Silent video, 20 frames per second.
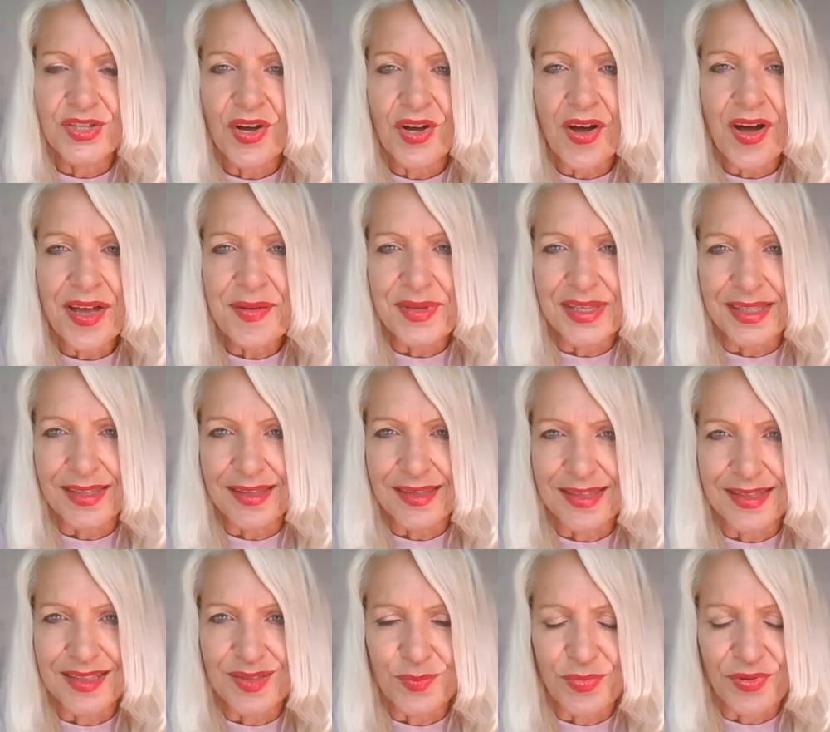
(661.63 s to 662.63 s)
timing
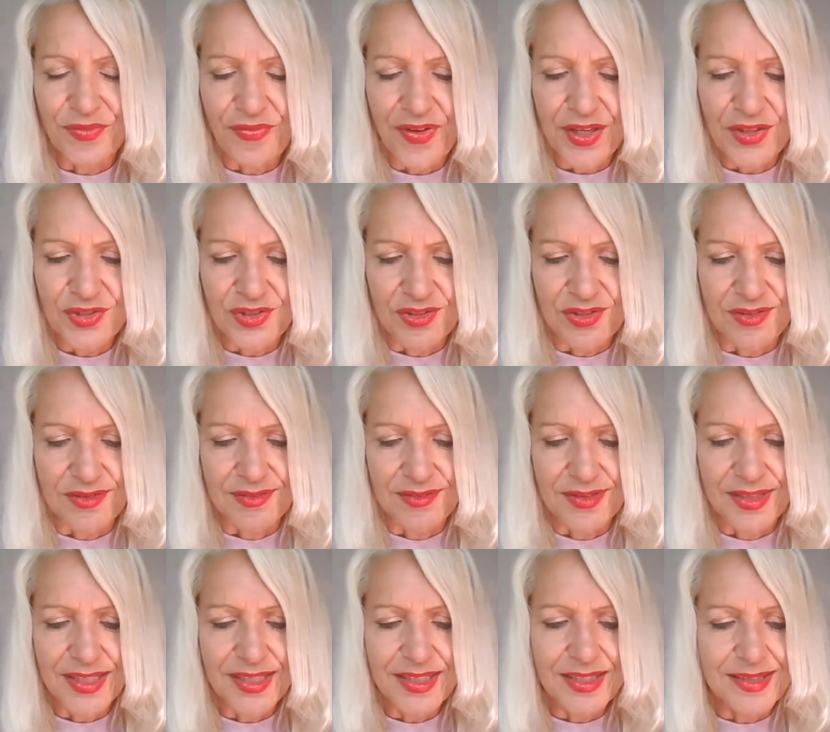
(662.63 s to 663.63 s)
is perfection.
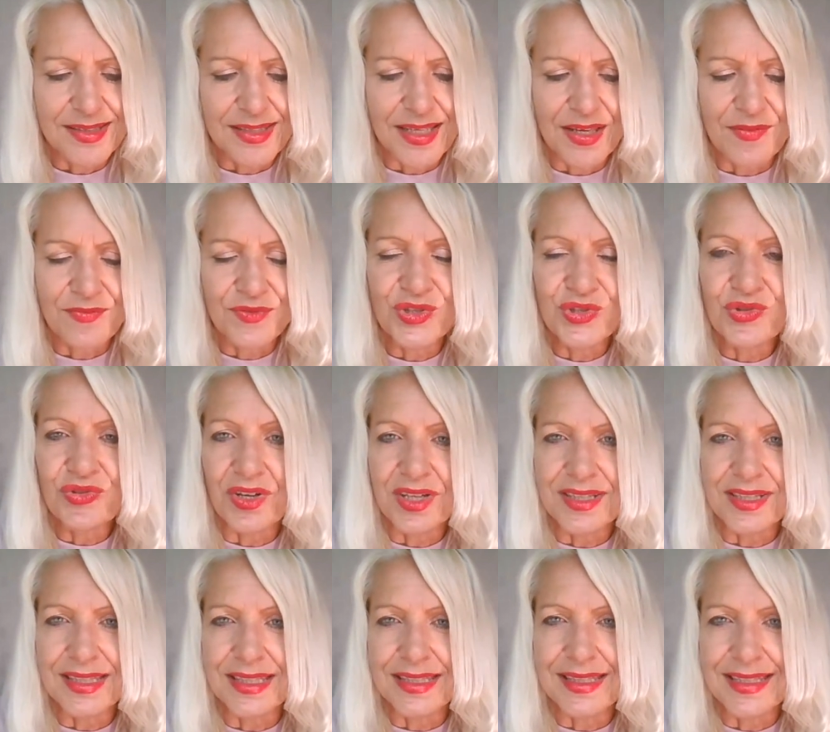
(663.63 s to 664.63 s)
It is safe to
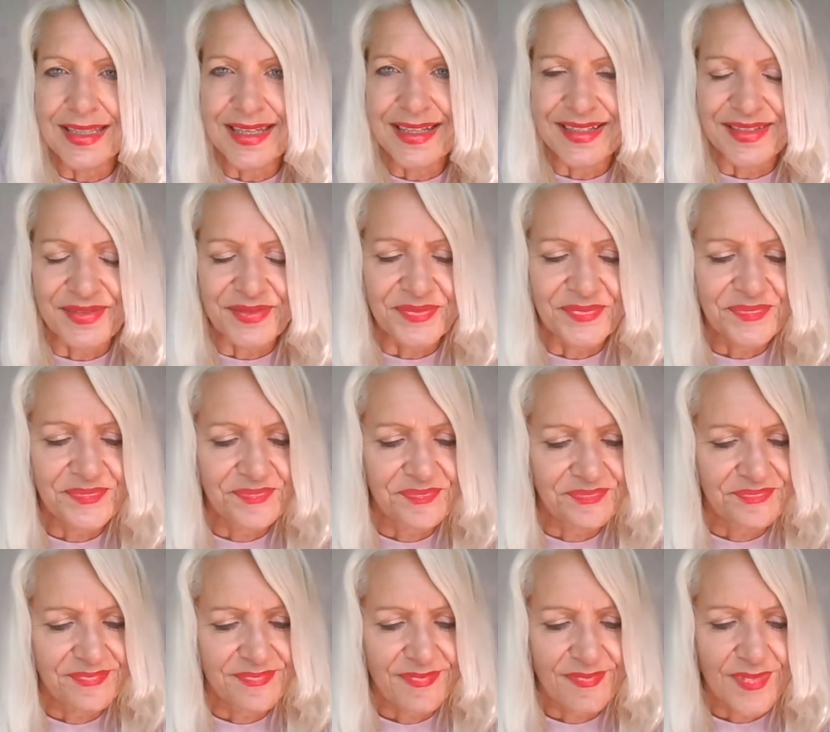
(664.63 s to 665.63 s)
trust this now.
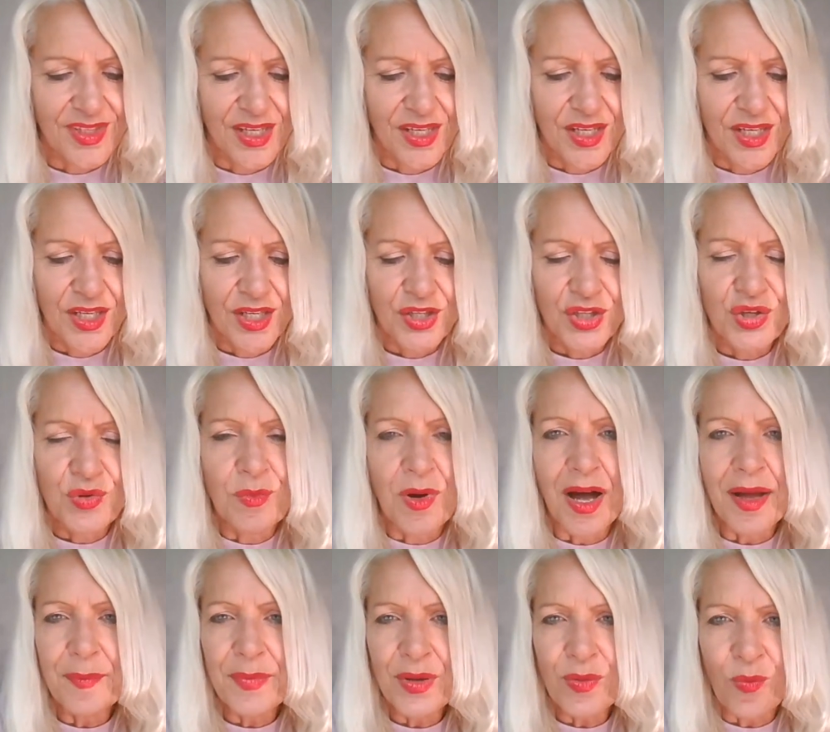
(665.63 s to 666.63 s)
You
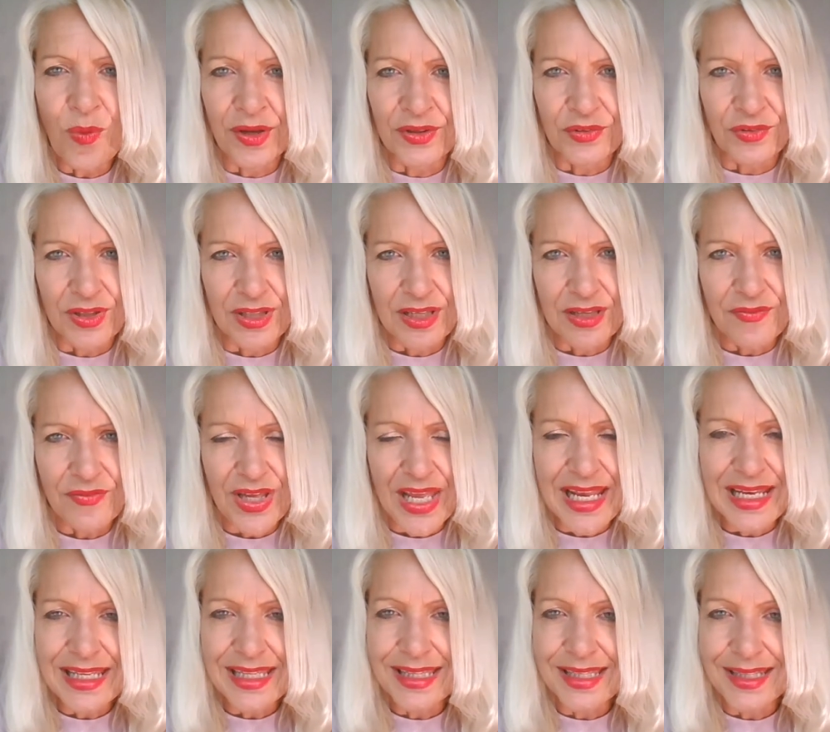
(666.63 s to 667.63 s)
might be wondering if
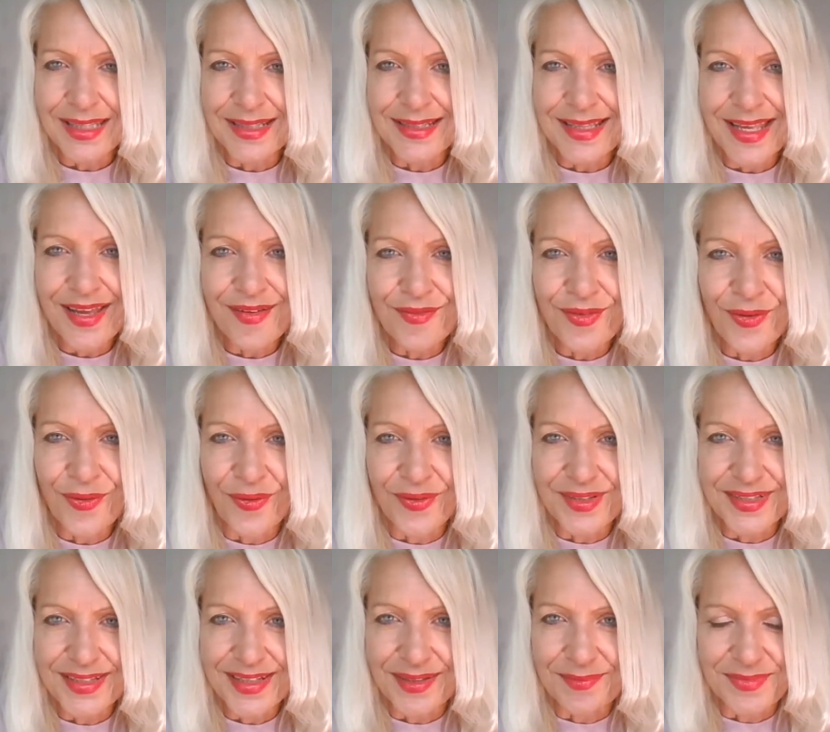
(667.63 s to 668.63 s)
anything is ever
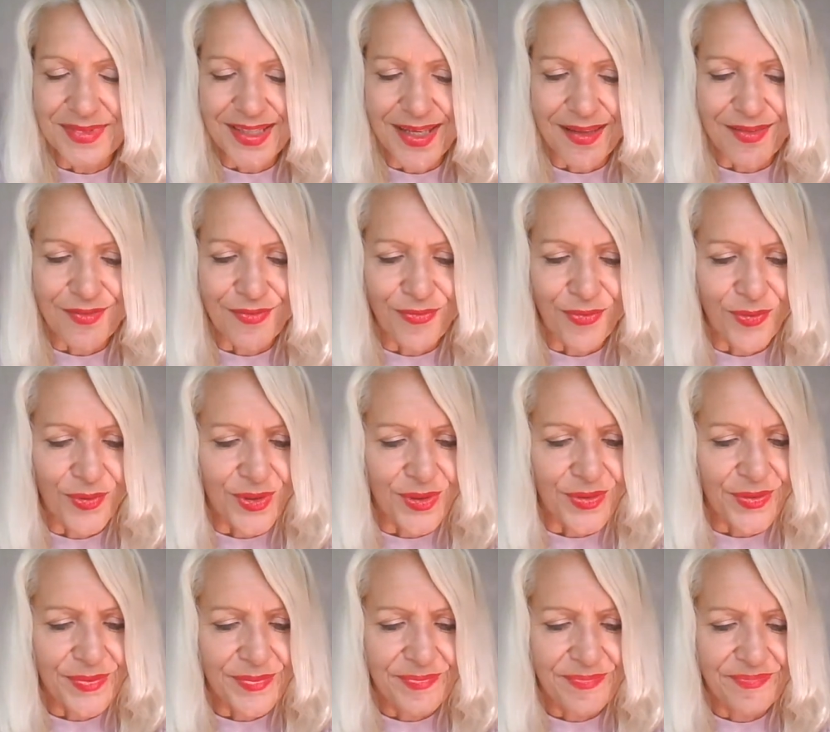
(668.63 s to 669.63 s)
going to come together for
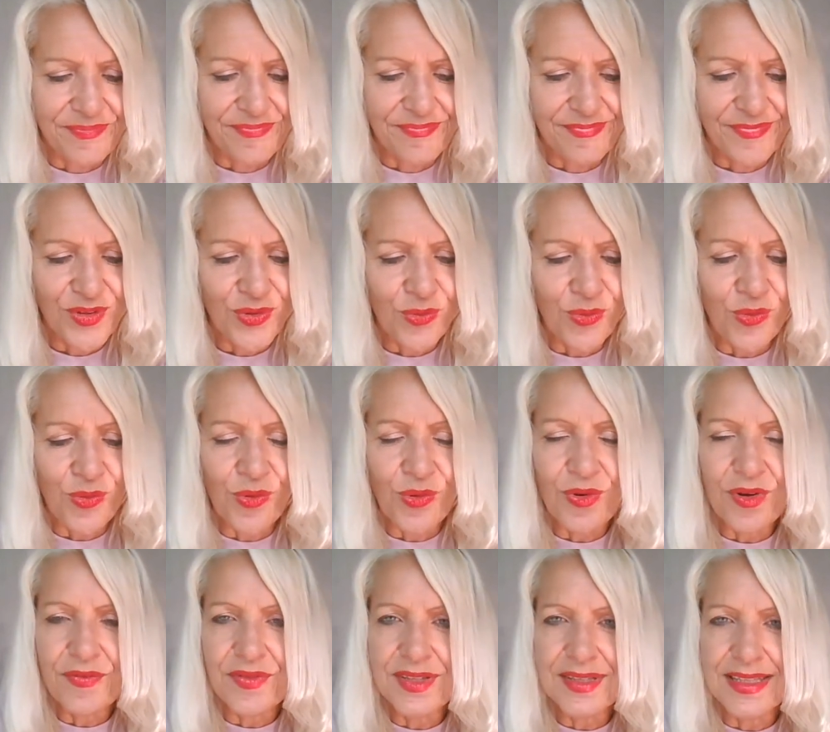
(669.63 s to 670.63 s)
you,
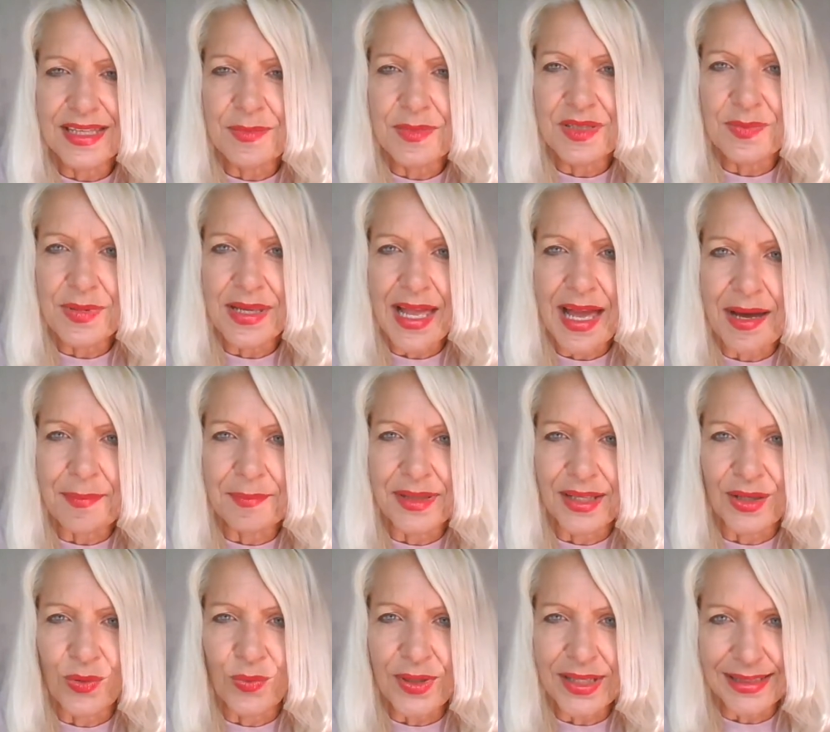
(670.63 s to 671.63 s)
or if it seems to be
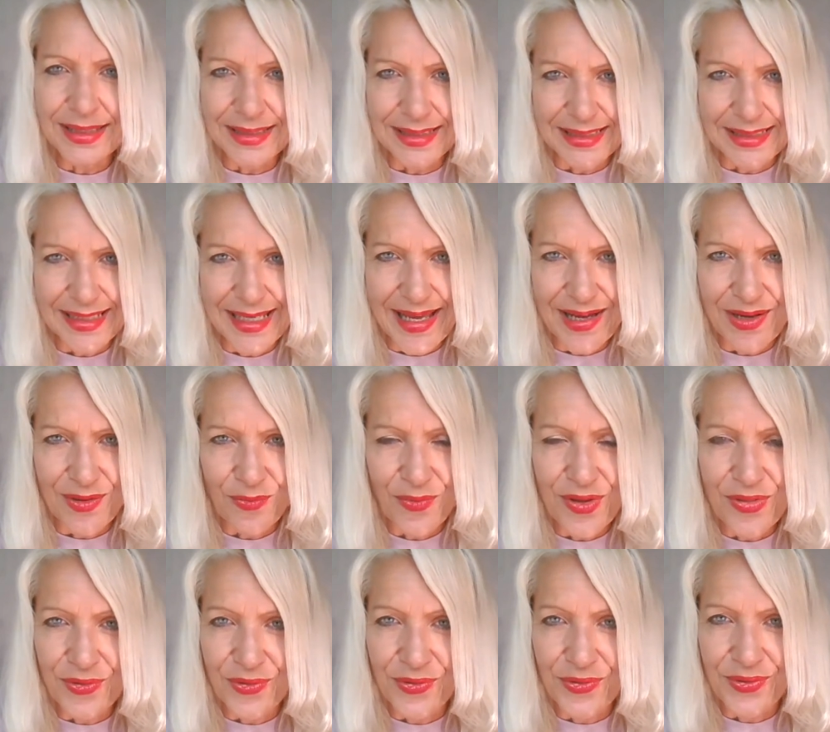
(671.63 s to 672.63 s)
happening quickly now,
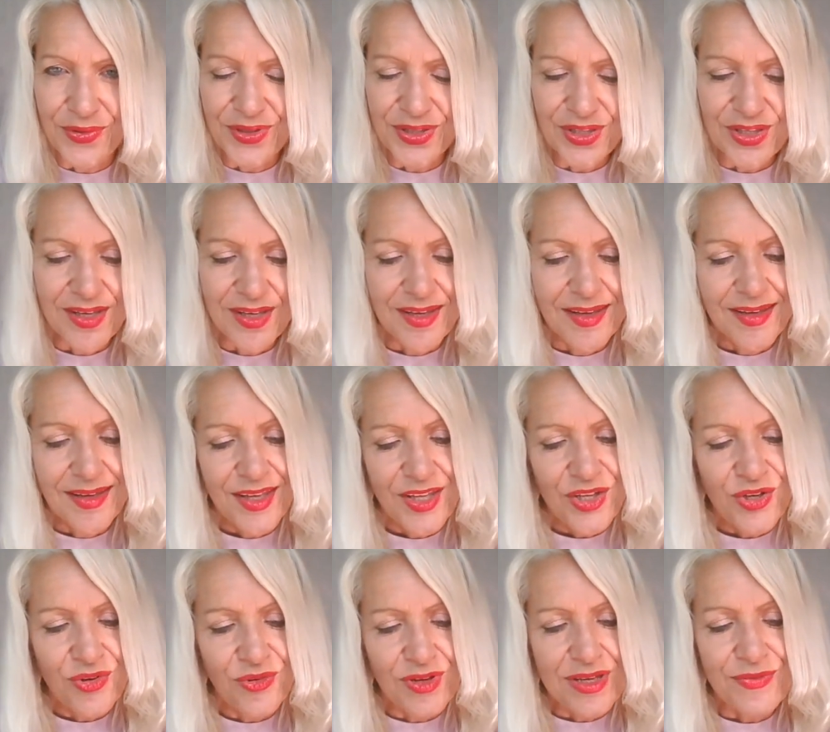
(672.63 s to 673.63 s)
whether or not
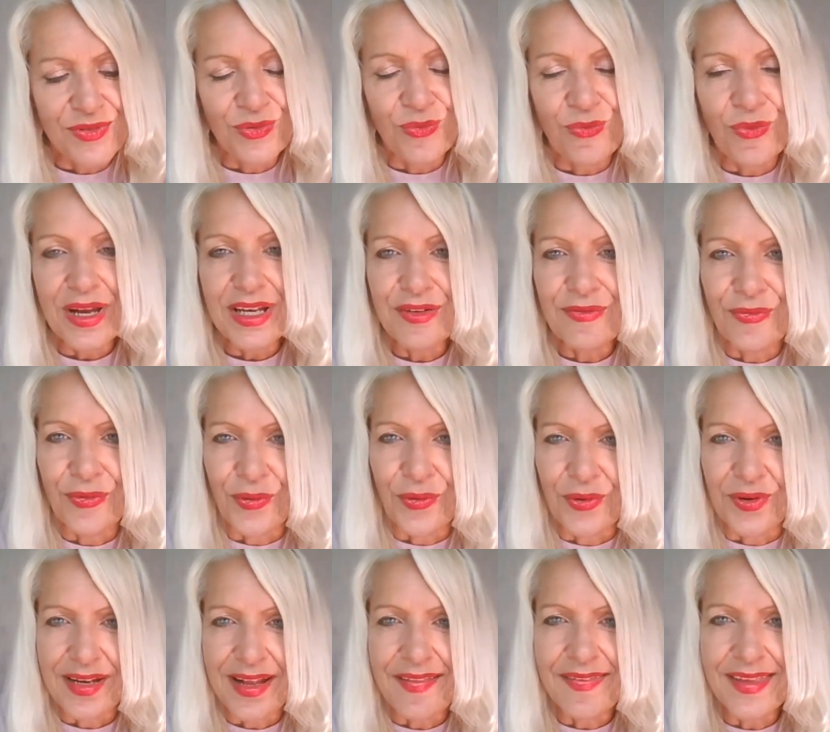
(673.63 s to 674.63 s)
you're even ready
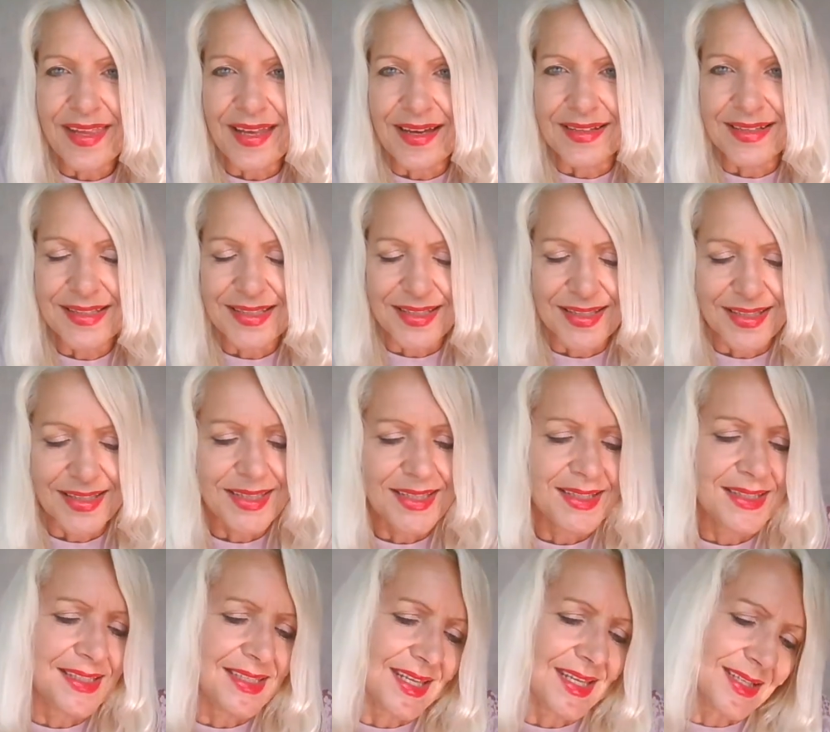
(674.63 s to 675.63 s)
for it, and the answer
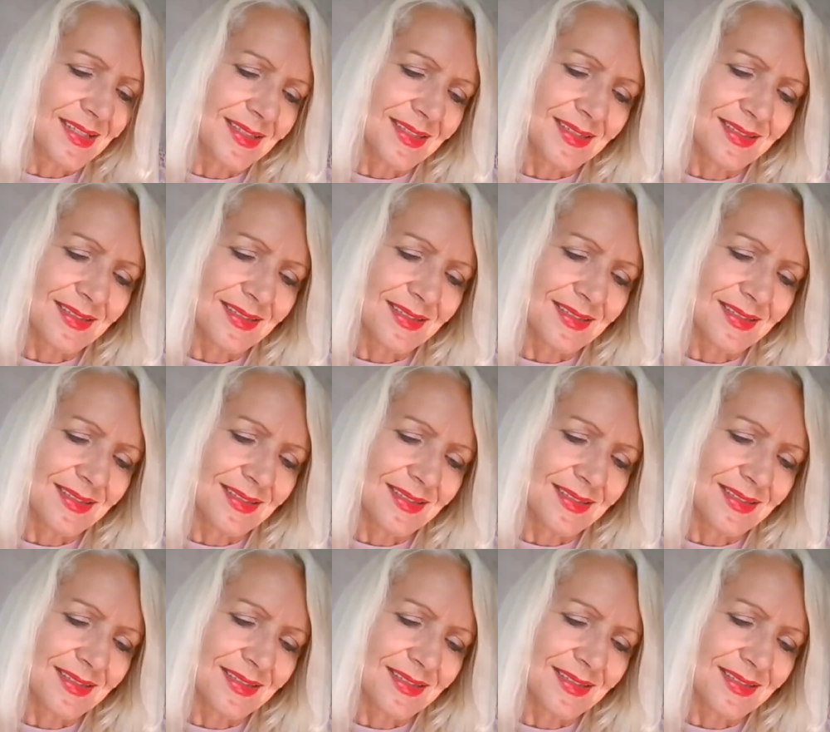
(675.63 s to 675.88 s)
is yes.